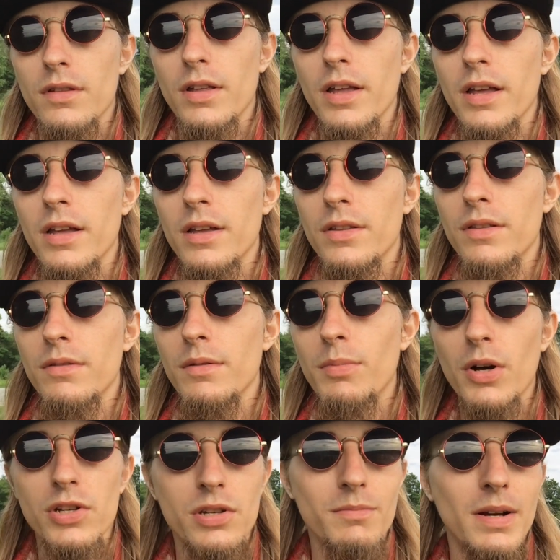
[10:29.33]
And the
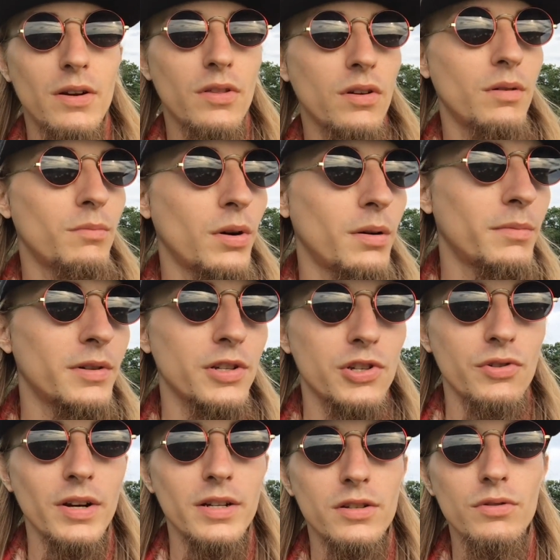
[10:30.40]
Boston Marathon bombing is
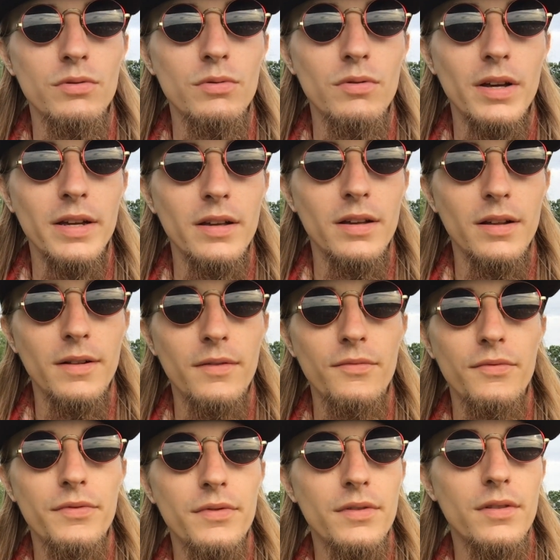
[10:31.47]
strike two. Like,
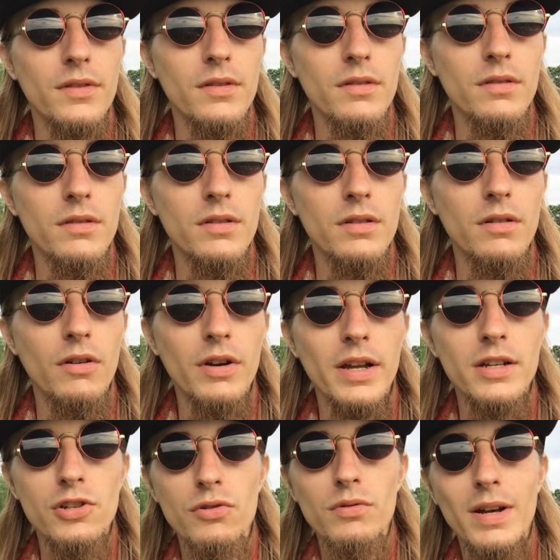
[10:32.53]

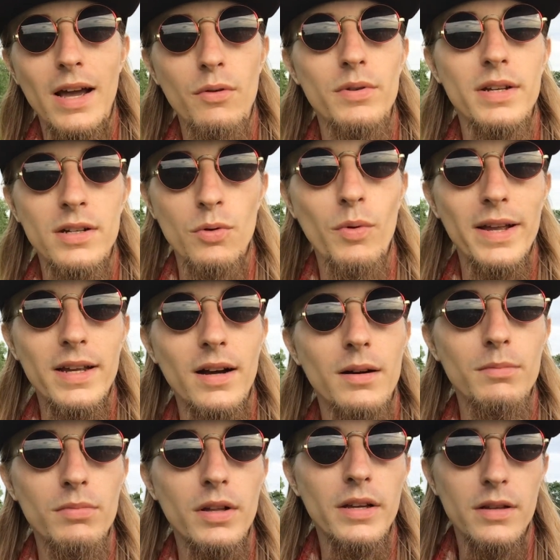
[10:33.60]
okay, so now we need to wake
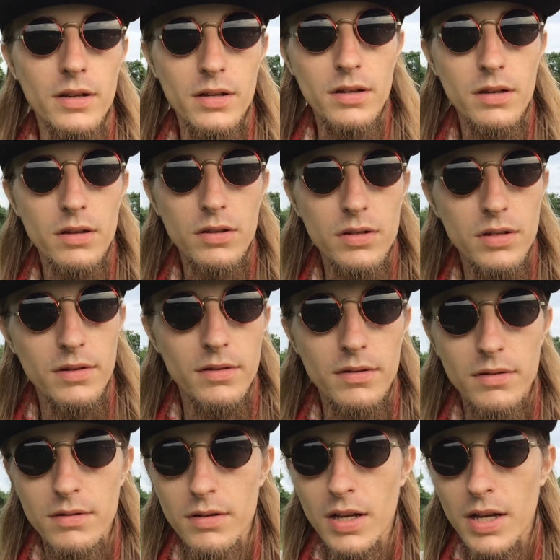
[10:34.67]
up. Like,
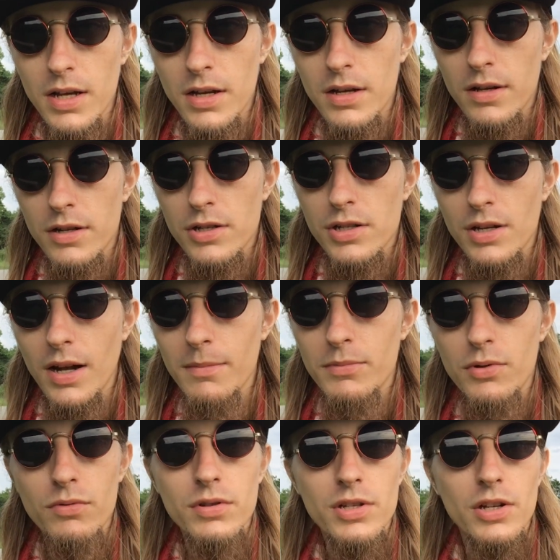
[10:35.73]
stop
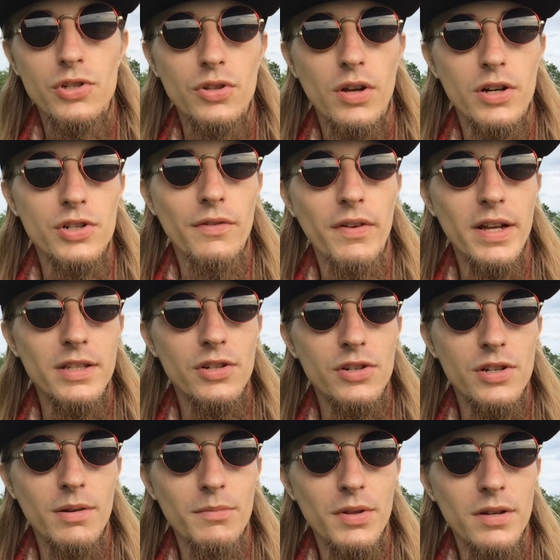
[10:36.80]
doing such large events or
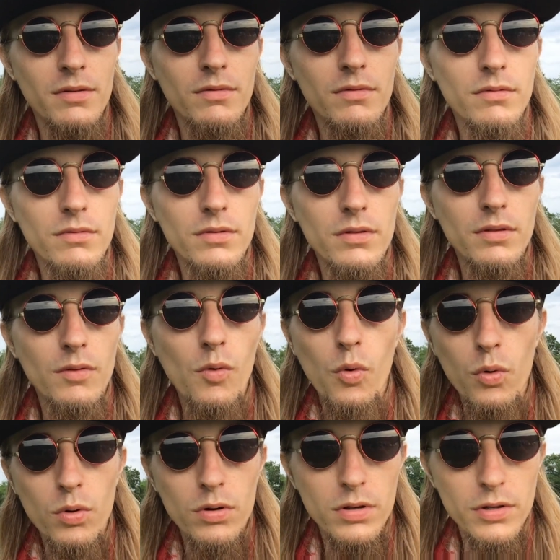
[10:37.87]
something,
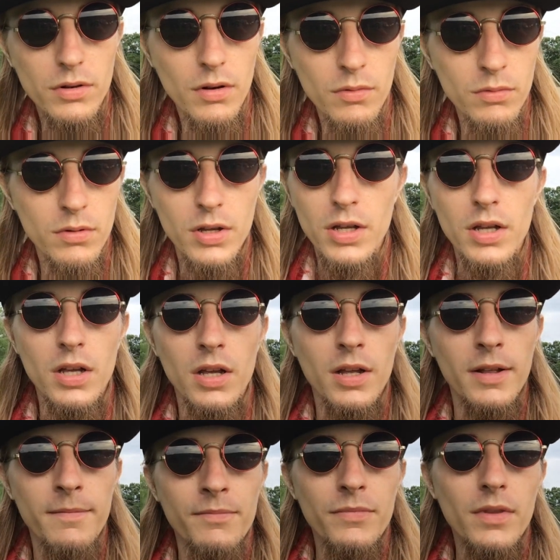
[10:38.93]
or, you know,
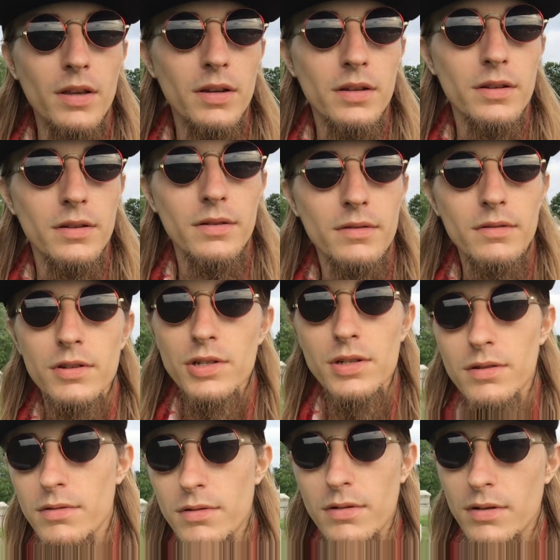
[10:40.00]
like,
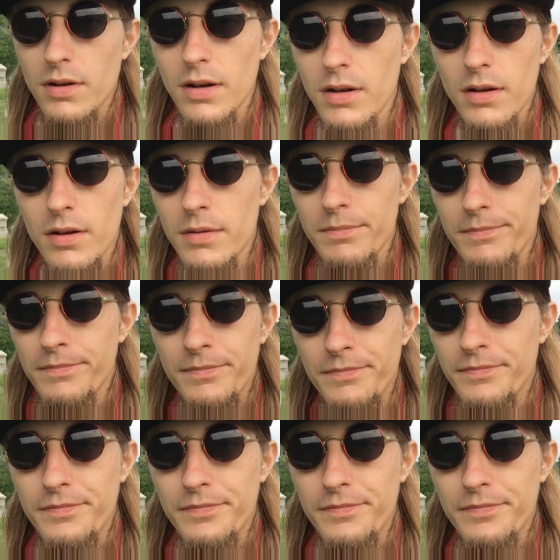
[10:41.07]
um,